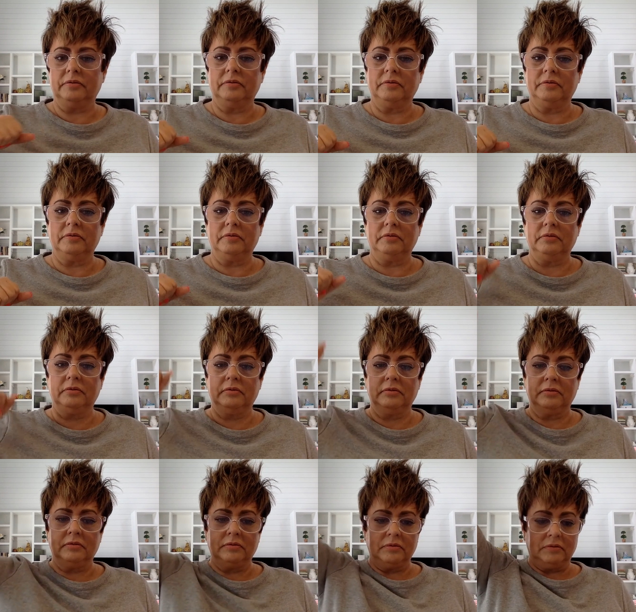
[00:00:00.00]

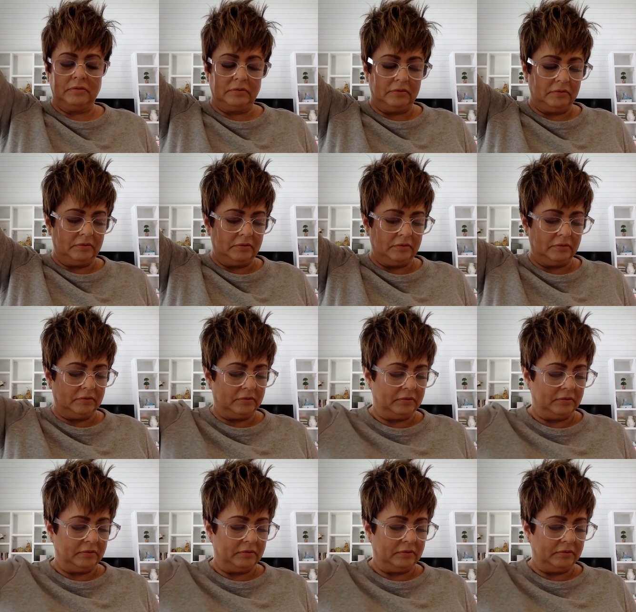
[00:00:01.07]
(no one is talking)